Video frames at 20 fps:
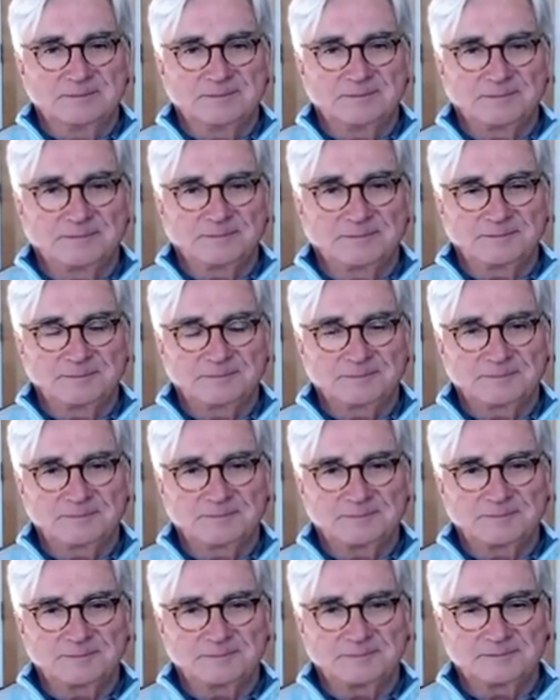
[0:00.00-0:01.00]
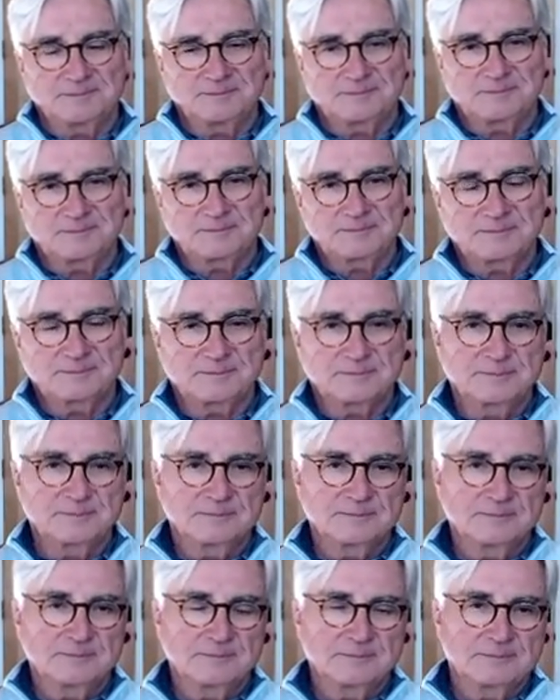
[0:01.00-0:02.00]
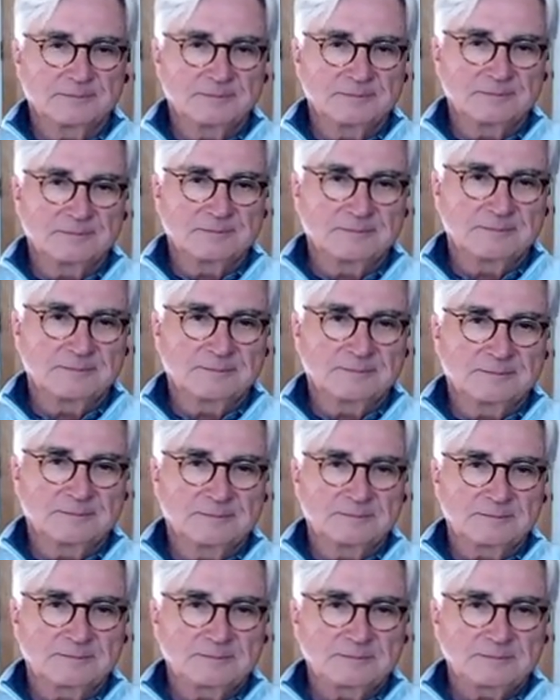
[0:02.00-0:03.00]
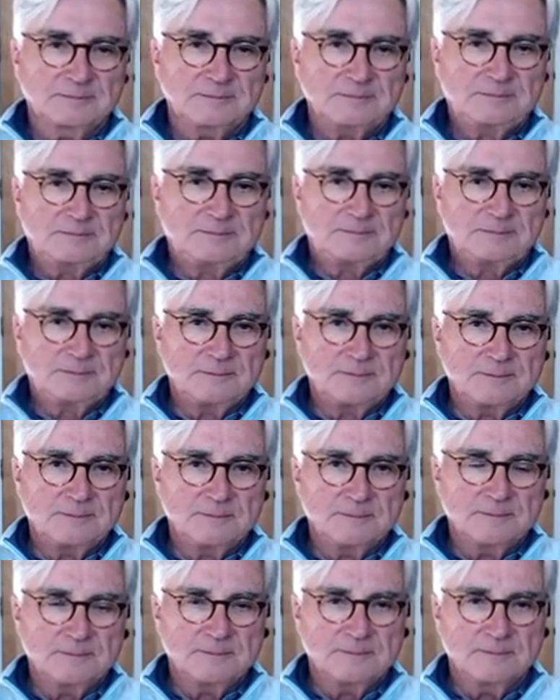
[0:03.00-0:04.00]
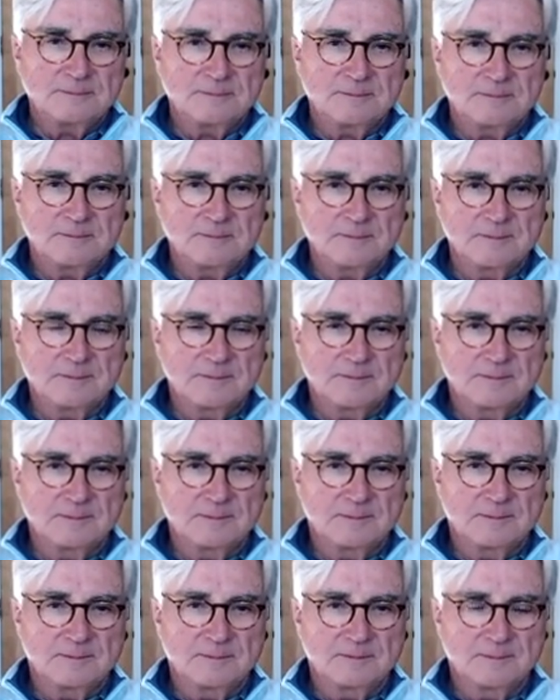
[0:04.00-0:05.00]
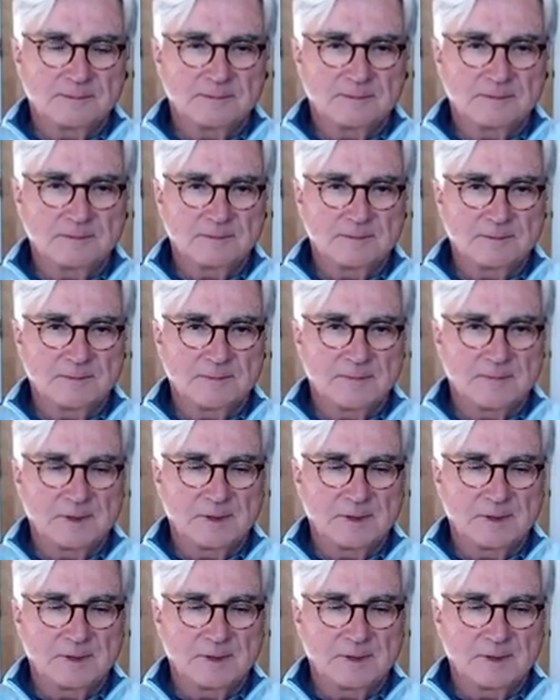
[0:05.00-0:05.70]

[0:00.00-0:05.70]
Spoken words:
The person shown says nothing.